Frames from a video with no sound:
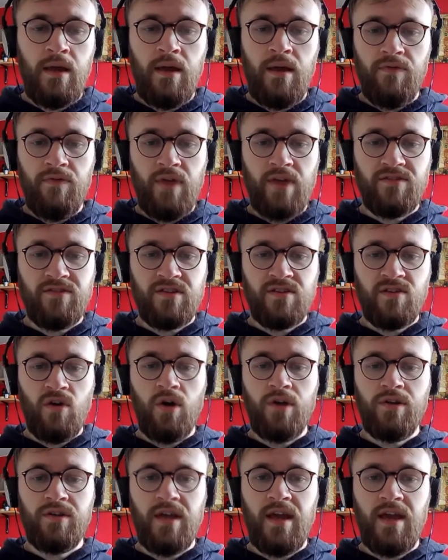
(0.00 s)
There's this
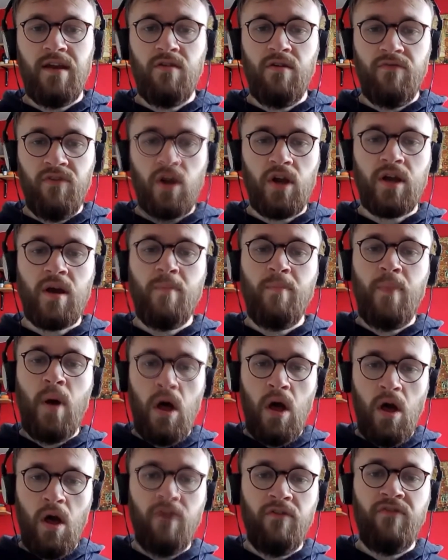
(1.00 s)
idea of like a
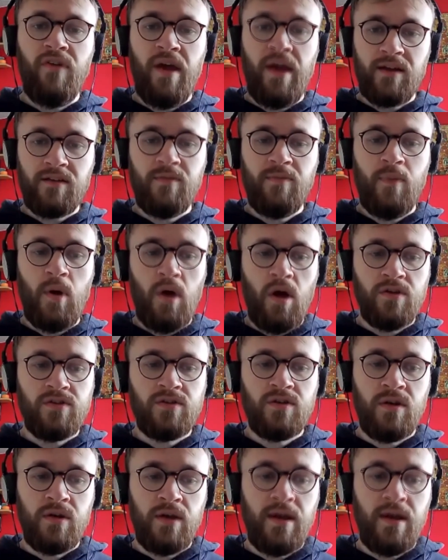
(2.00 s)
perfect person.